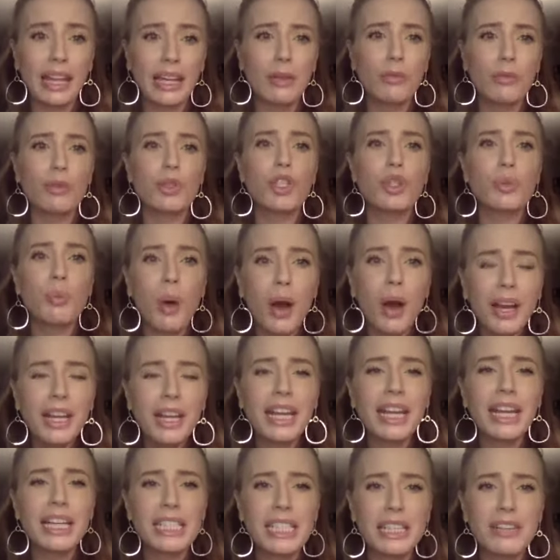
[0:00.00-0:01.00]
like
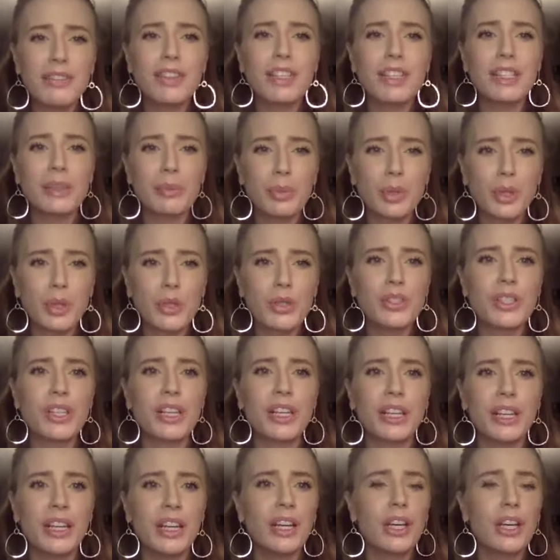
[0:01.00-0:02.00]
responding as if it's a
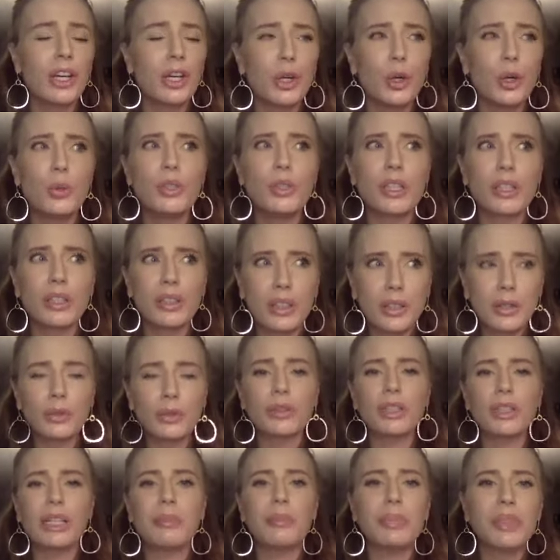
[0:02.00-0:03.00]
person who's
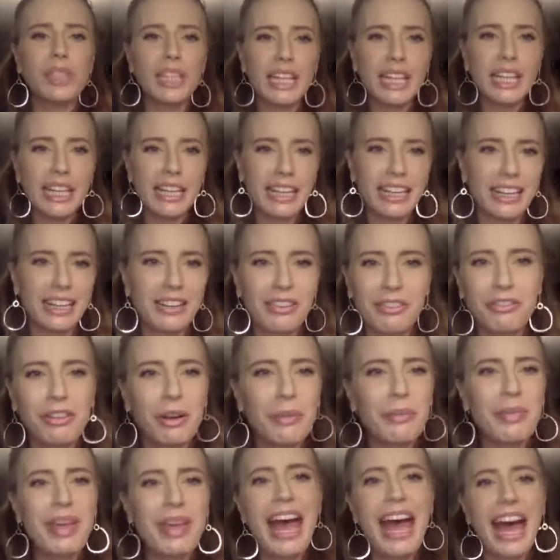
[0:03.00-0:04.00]
literally bleeding
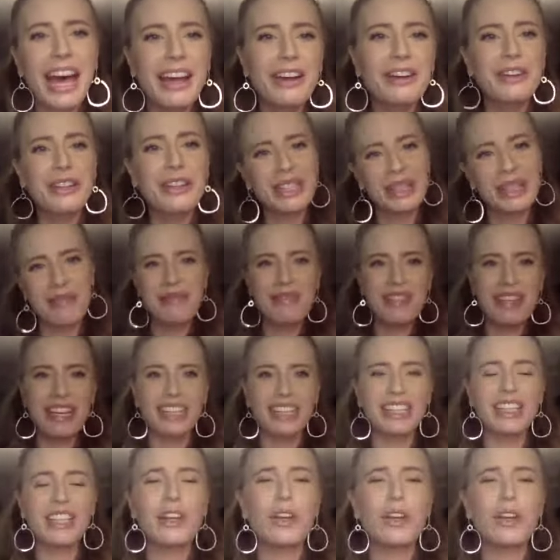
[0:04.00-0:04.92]
from the head or something,